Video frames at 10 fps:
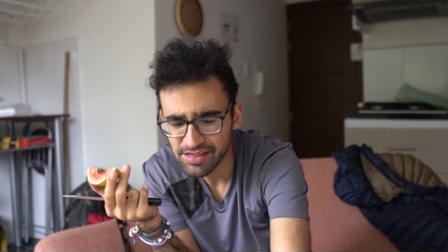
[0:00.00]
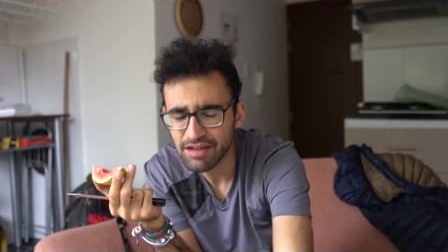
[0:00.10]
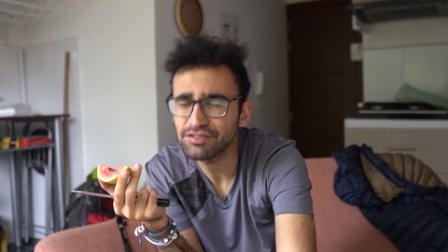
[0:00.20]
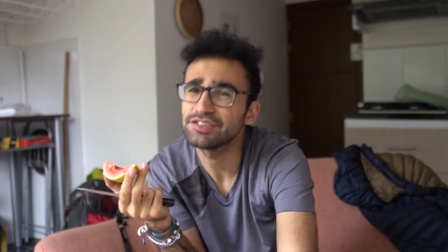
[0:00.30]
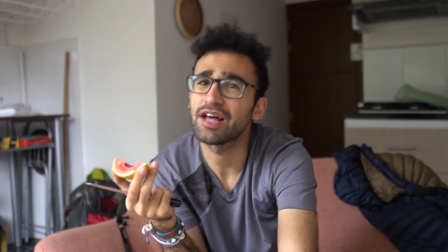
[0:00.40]

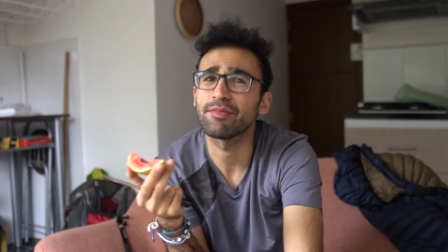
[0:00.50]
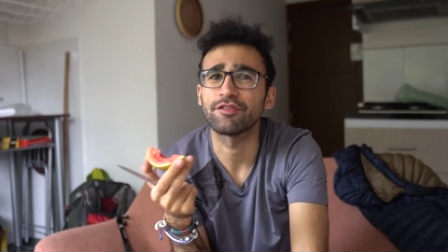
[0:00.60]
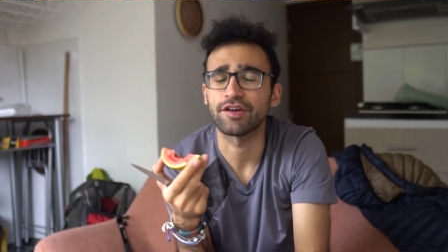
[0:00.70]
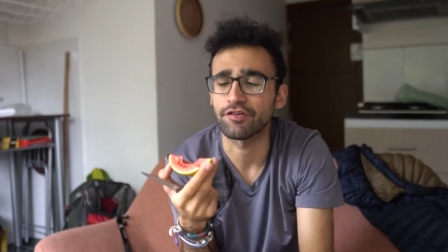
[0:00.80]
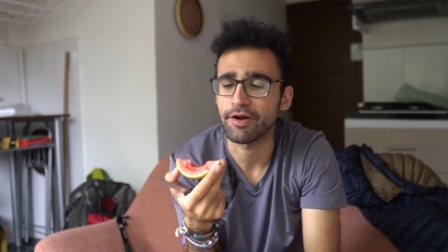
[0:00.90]
Definitely not my
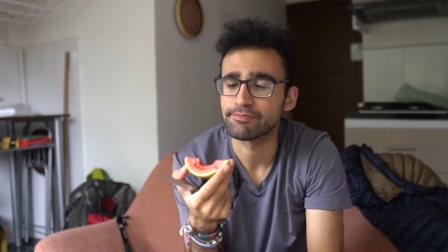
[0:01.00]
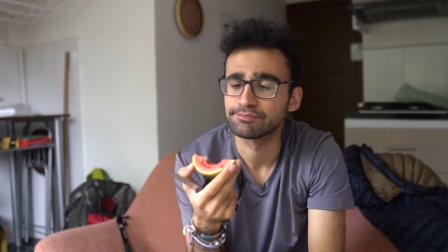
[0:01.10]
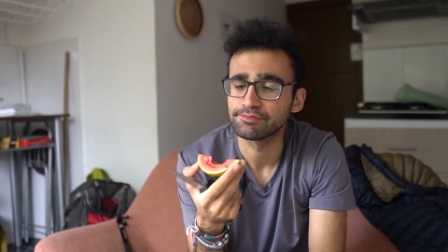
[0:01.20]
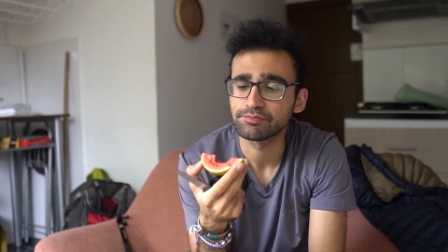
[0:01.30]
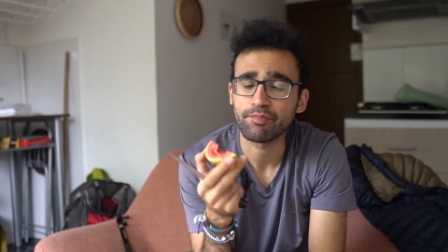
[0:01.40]
favorite.
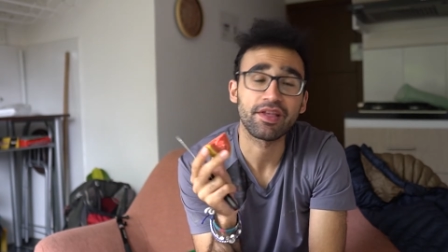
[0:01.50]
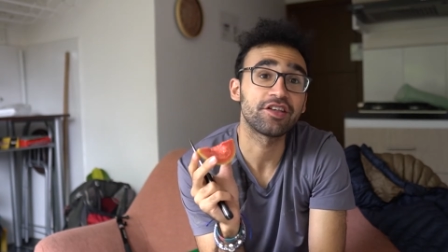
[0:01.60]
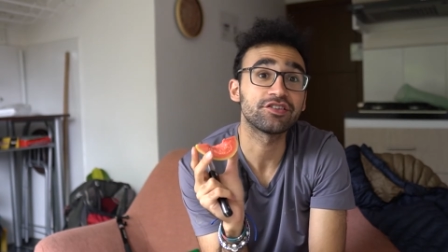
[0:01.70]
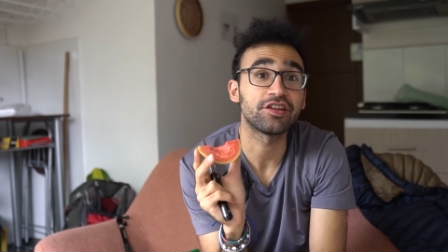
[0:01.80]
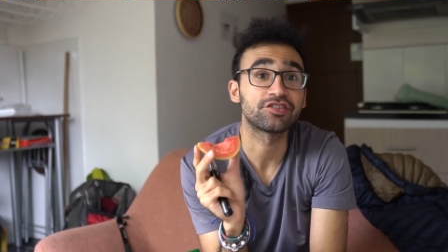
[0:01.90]

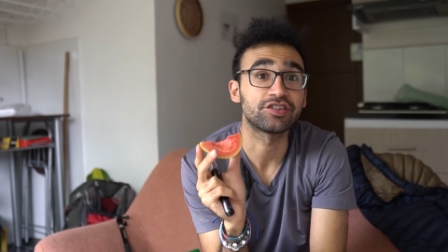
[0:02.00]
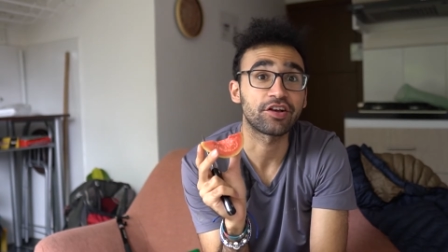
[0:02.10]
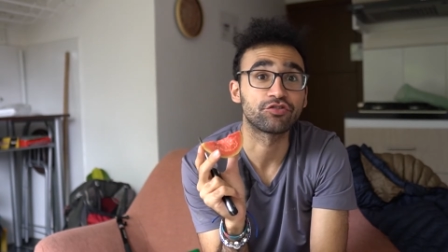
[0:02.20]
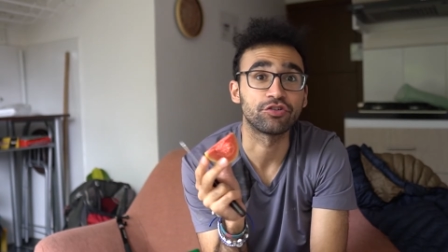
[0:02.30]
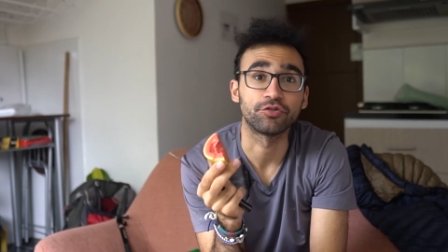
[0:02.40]
Has a nice
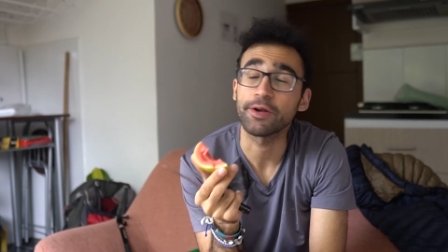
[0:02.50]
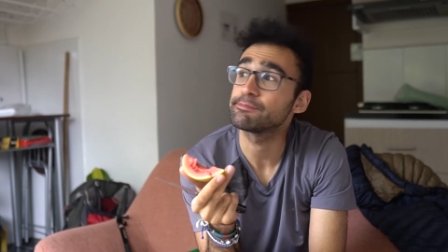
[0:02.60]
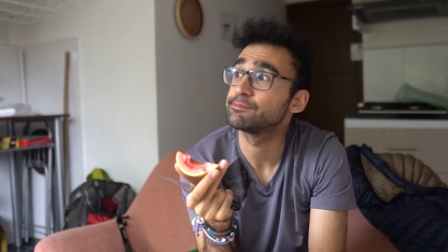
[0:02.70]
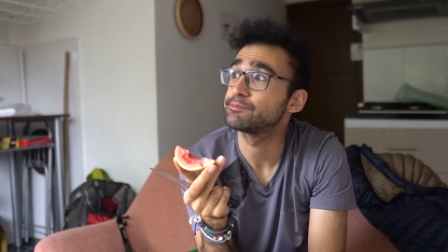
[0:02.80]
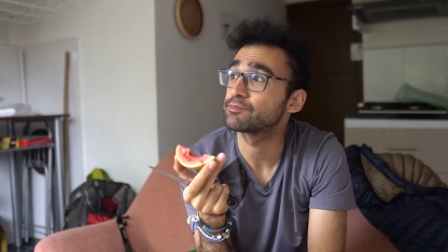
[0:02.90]
texture to
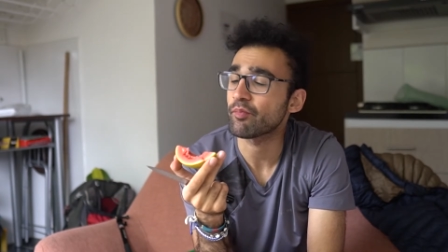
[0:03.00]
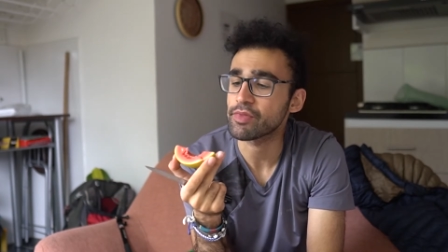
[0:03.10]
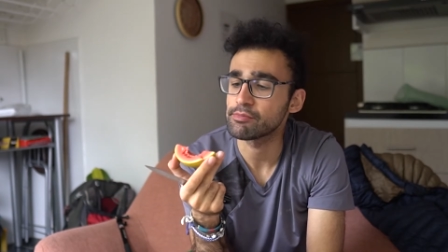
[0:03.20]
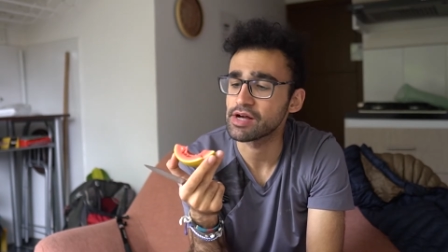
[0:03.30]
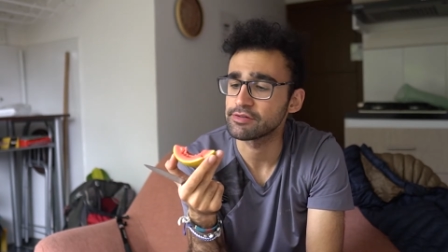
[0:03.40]
it,
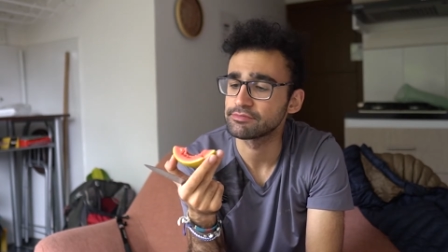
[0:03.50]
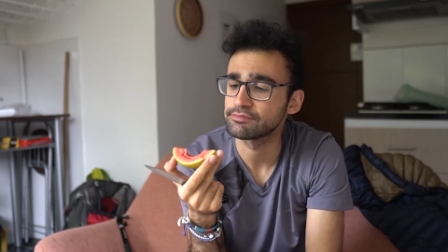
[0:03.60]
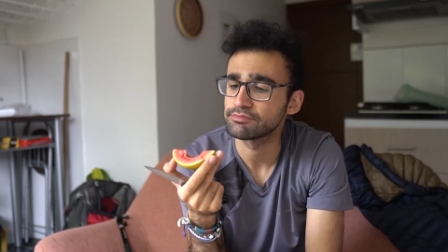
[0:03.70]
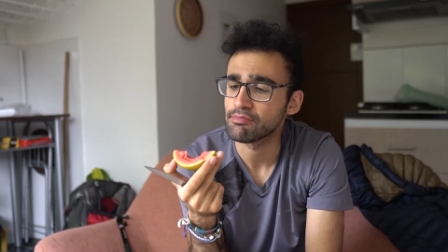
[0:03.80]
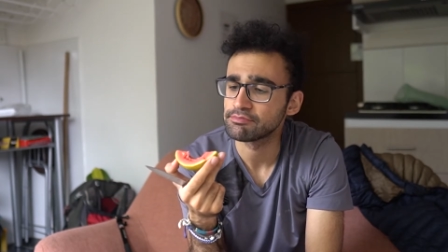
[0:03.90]

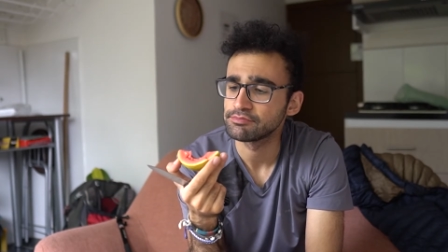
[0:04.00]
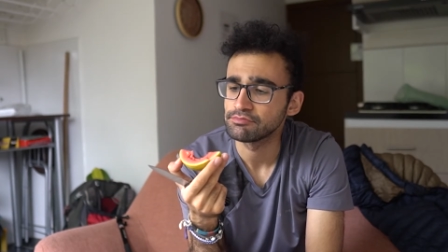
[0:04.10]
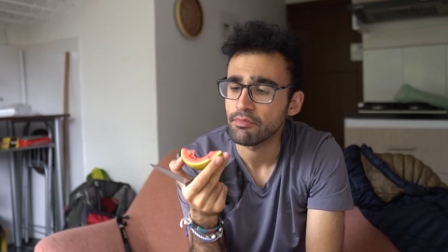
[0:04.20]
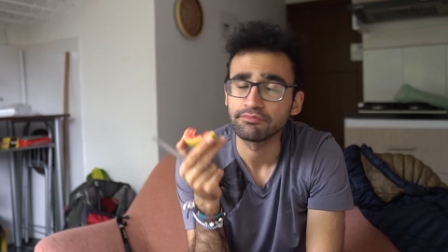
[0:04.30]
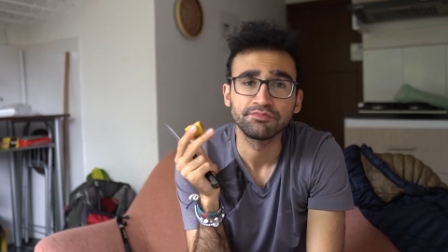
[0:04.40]
but
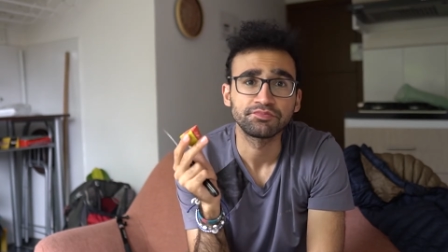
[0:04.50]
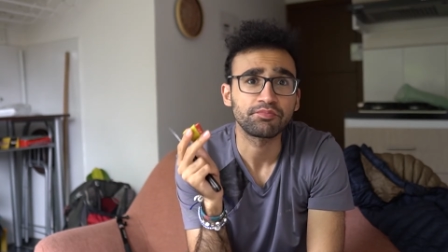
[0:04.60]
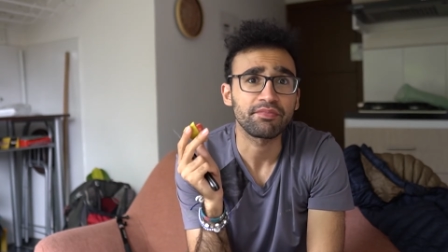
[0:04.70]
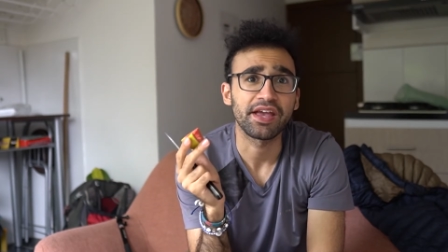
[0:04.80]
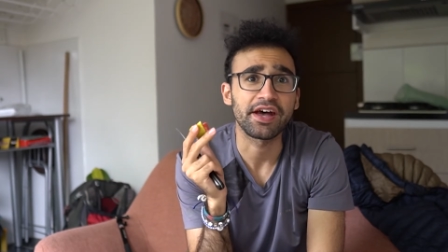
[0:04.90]

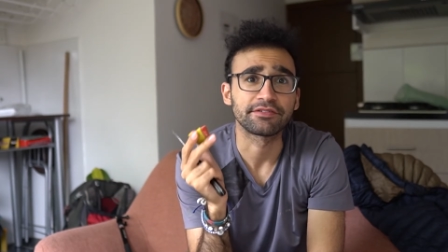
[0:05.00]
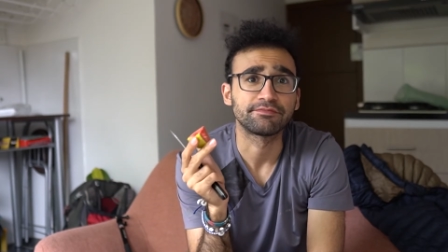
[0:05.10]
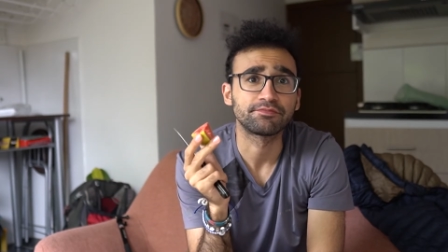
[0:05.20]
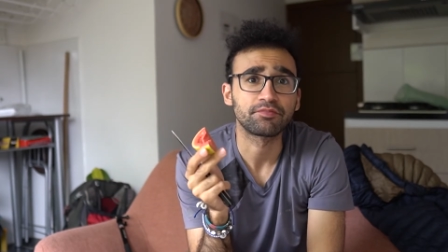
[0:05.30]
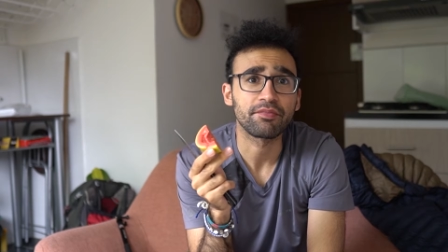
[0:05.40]

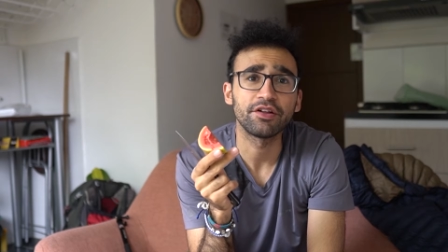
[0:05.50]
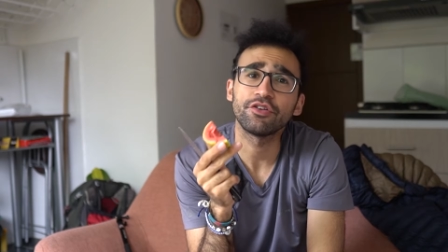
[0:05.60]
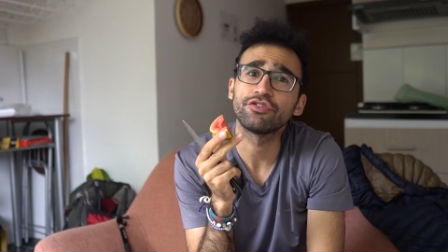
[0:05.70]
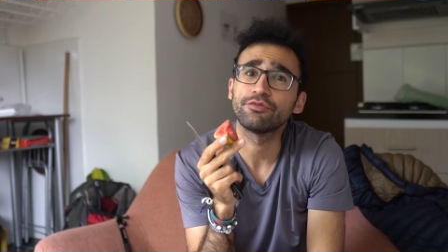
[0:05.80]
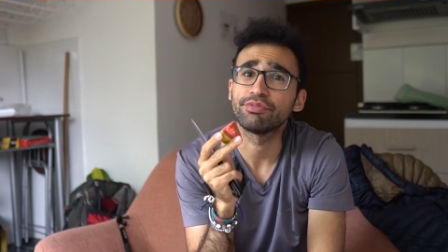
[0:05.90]
yeah, it's a
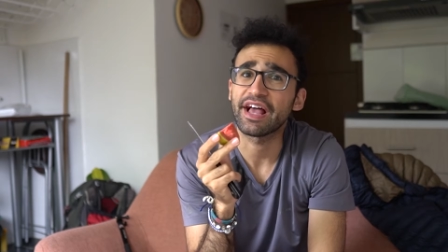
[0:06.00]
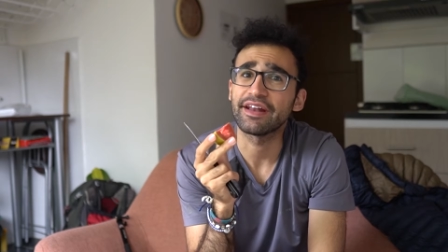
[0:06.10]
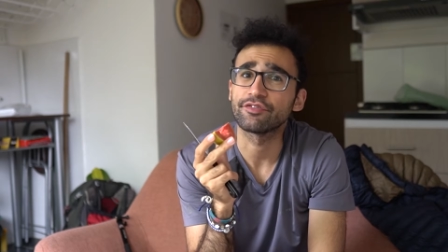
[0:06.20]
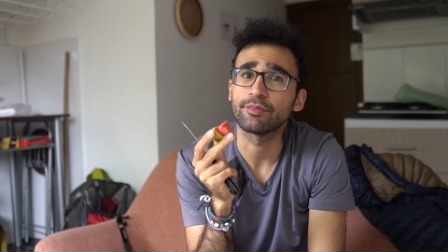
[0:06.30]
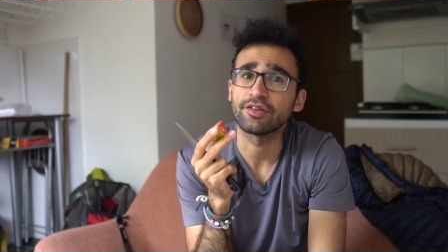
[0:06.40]
little too
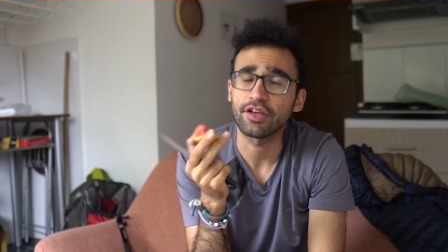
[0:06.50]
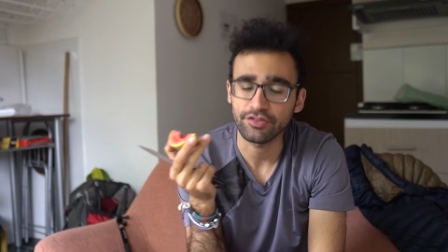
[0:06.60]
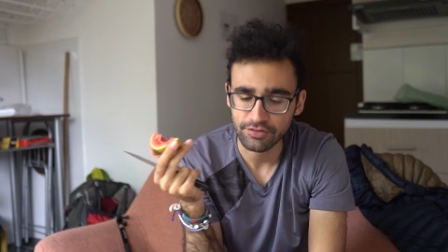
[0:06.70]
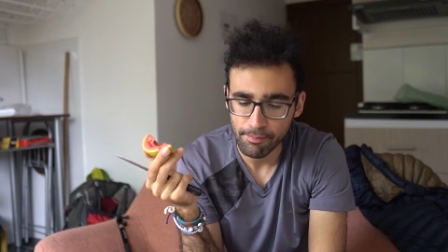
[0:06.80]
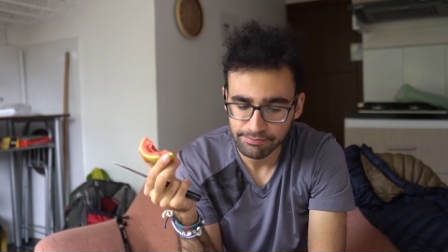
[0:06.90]
bland for my
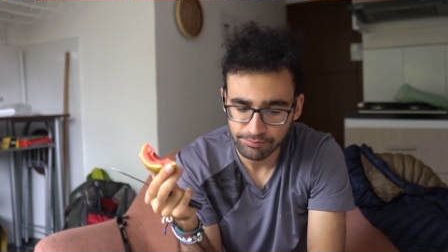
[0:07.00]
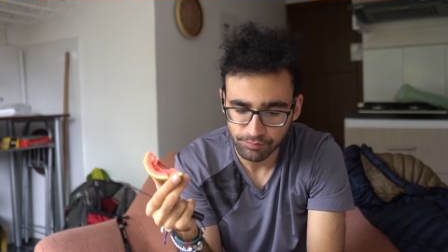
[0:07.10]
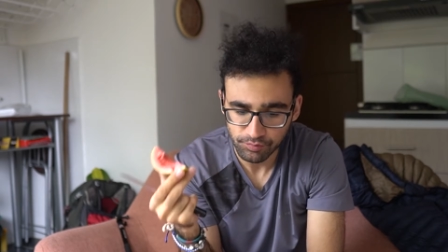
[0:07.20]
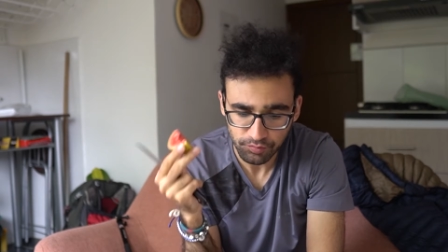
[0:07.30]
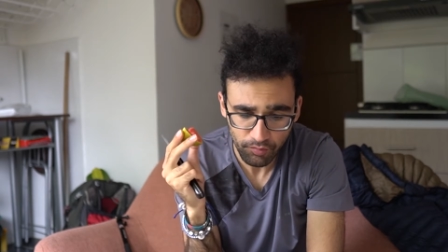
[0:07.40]
taste.
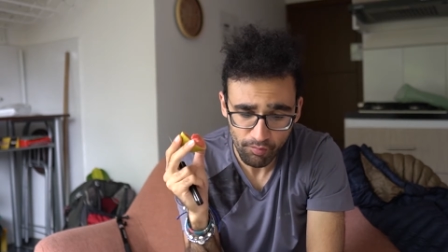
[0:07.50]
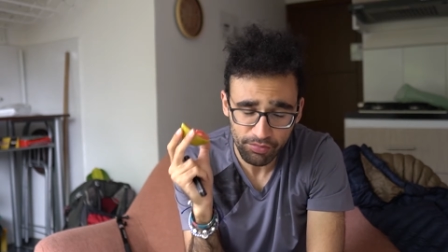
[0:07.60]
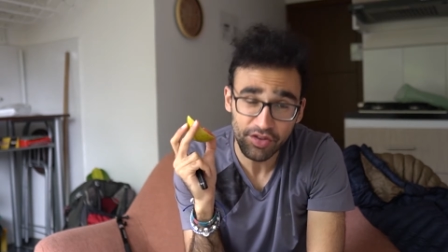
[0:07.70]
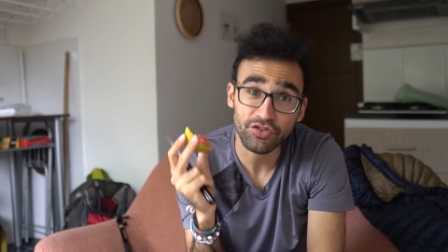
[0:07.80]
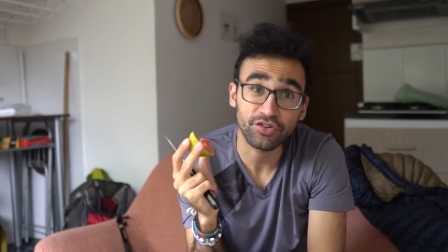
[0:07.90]

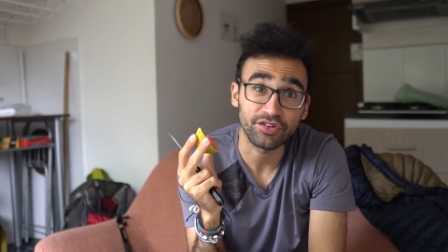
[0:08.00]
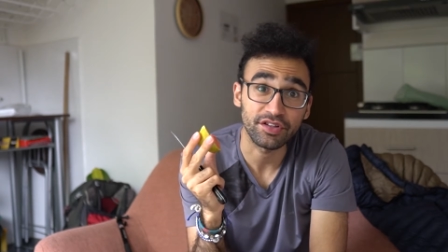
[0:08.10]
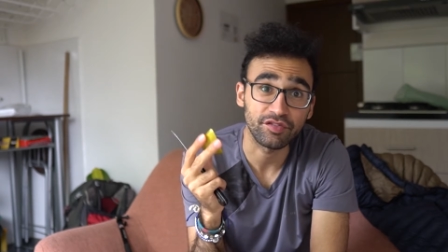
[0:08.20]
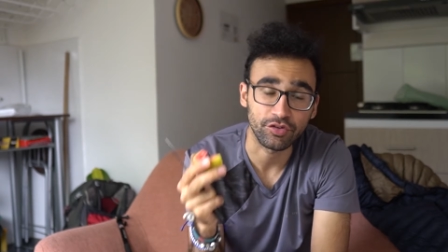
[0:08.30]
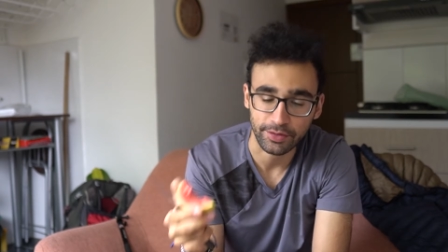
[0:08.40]
So I'm gonna
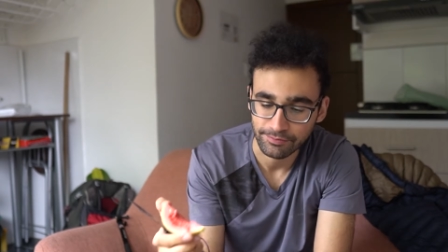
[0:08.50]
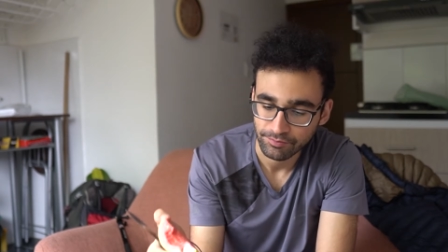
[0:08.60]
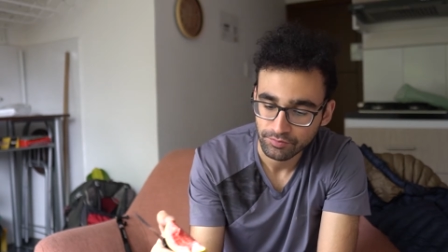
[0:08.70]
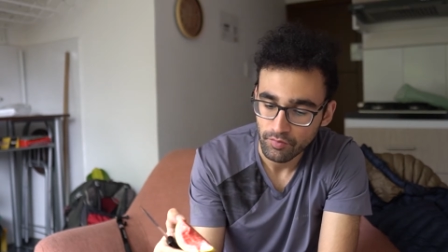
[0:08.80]
leave this one.